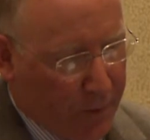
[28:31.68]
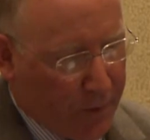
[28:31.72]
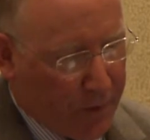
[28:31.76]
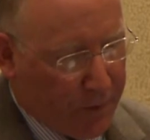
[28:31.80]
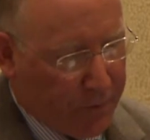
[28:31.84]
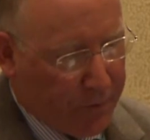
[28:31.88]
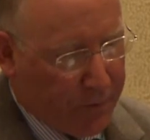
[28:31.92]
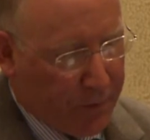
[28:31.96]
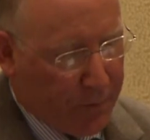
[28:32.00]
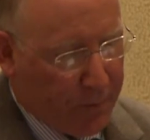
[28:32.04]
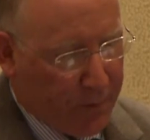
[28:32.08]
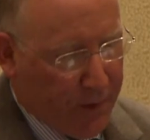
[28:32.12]

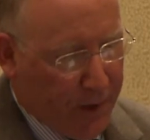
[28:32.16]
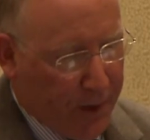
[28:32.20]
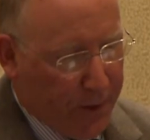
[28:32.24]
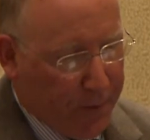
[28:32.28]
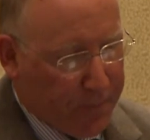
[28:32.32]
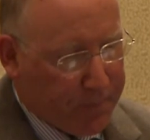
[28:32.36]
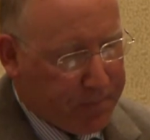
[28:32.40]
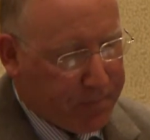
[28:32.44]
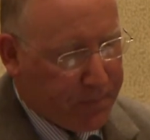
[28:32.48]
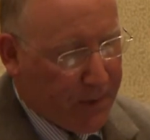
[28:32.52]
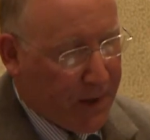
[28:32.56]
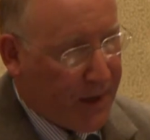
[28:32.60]
going from
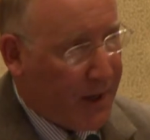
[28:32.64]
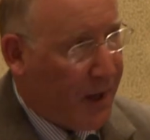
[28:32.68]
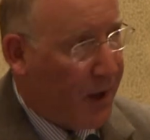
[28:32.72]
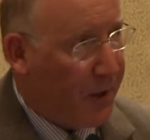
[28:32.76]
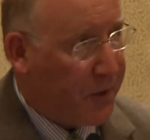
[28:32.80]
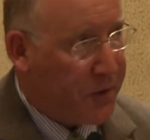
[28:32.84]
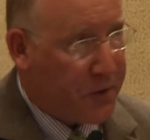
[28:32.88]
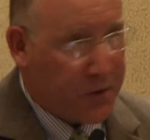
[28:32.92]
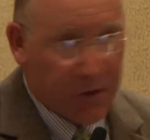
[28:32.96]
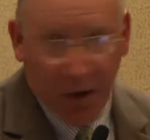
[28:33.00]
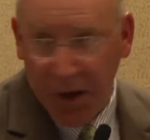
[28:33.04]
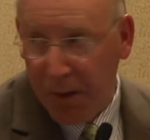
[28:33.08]
there. And
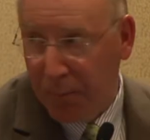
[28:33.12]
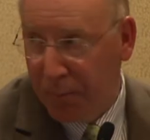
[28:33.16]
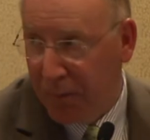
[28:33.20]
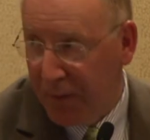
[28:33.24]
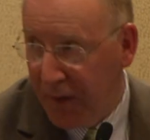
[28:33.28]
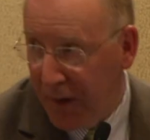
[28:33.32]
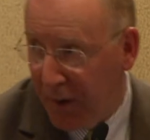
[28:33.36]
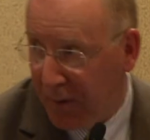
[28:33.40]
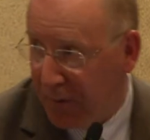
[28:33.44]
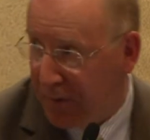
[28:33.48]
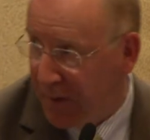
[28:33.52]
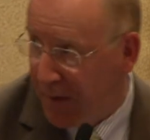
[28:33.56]
I'll
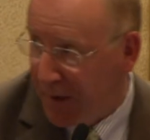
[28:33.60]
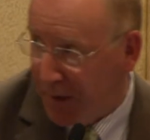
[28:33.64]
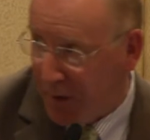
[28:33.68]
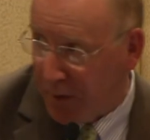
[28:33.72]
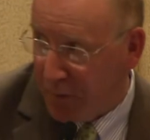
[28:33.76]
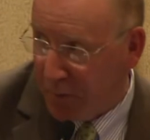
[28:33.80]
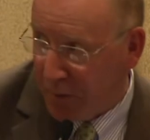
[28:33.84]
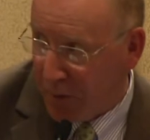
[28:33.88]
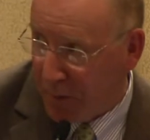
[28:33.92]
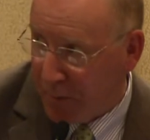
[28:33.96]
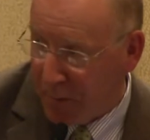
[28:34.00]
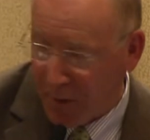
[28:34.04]
stop there.
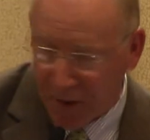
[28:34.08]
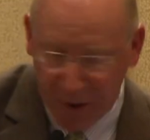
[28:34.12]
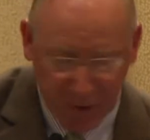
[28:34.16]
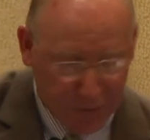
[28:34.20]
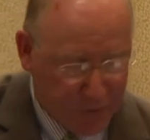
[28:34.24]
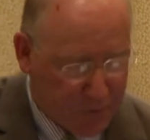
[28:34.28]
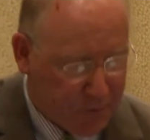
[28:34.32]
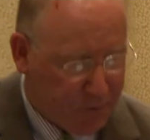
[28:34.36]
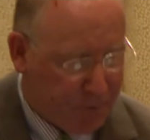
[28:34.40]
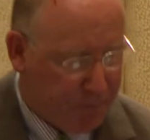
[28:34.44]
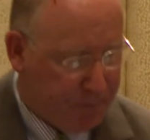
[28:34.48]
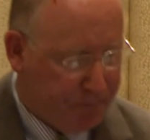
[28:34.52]
Thank you very
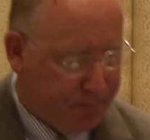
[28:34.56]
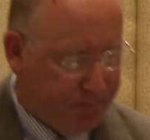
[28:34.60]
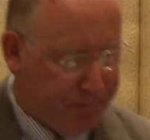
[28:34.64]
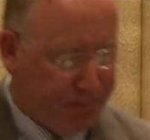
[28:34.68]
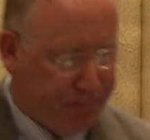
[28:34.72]
much.